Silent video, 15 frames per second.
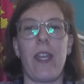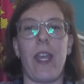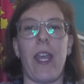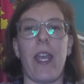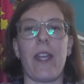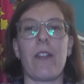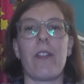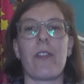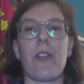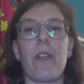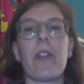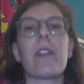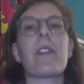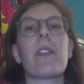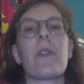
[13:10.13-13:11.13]
And so
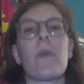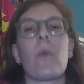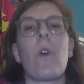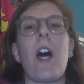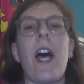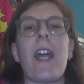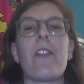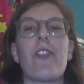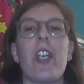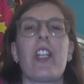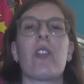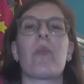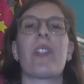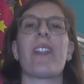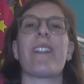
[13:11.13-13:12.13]
this is why
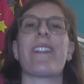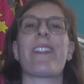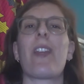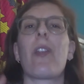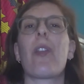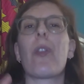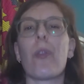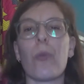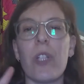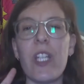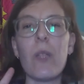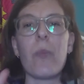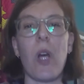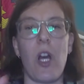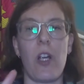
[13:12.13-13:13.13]
Jacobson's
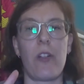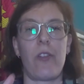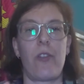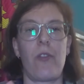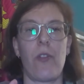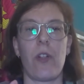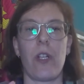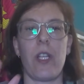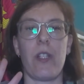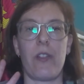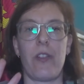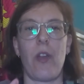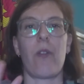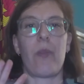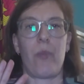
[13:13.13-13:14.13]
3-part story is
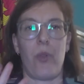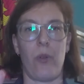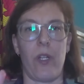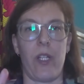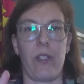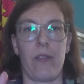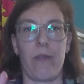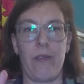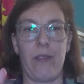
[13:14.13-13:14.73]
so important,